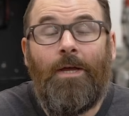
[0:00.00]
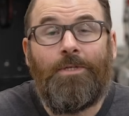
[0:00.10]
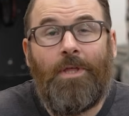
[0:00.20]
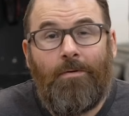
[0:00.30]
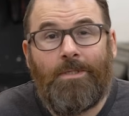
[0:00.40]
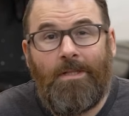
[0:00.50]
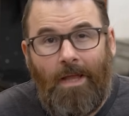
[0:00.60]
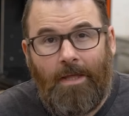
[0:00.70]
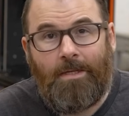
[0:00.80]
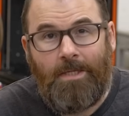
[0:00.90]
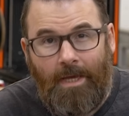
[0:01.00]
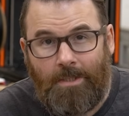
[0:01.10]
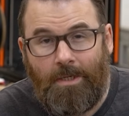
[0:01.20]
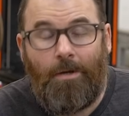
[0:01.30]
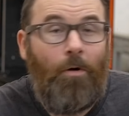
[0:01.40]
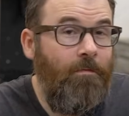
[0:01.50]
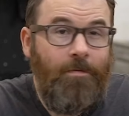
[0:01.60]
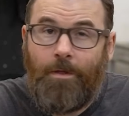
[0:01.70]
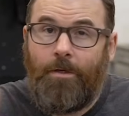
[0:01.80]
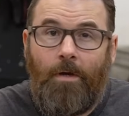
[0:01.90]
So that was a lot of testing.
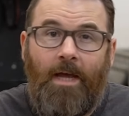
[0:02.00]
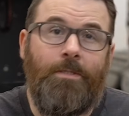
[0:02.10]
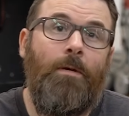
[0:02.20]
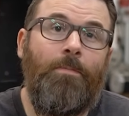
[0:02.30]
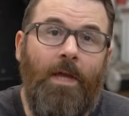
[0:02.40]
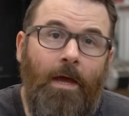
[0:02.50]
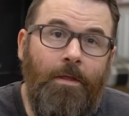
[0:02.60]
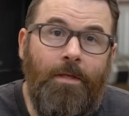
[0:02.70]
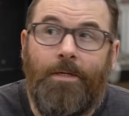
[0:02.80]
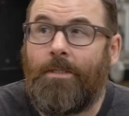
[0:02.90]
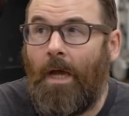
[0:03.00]
Hopefully you got something out of this.